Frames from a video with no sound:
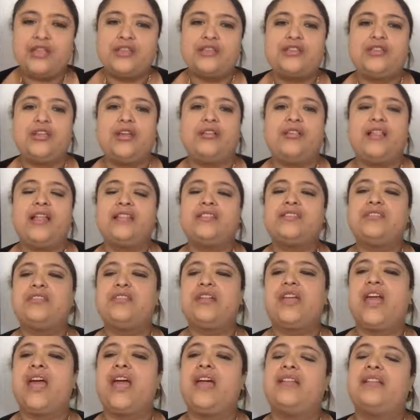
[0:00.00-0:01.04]
So let's
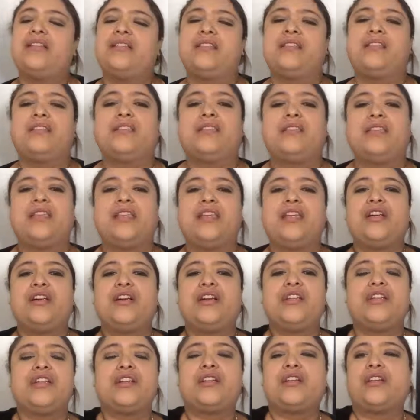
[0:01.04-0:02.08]
look at here
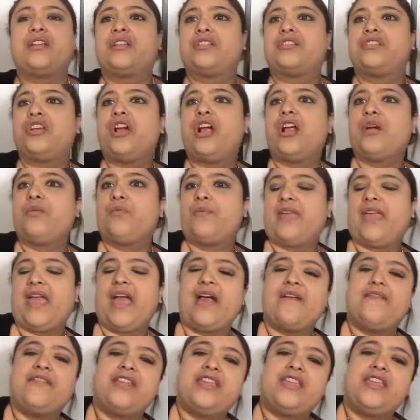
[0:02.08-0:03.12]
in the chart, we
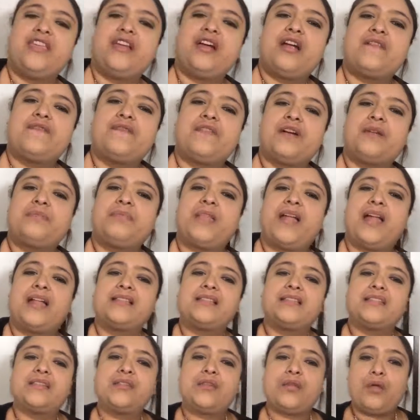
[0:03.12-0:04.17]
have an ER verb
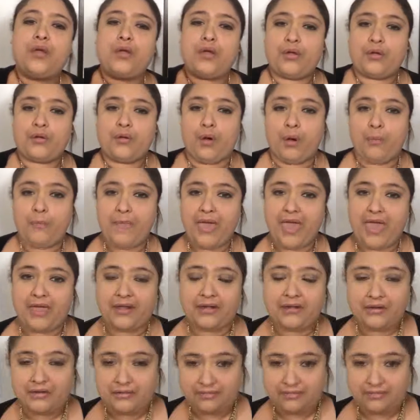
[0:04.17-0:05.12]
that's comer,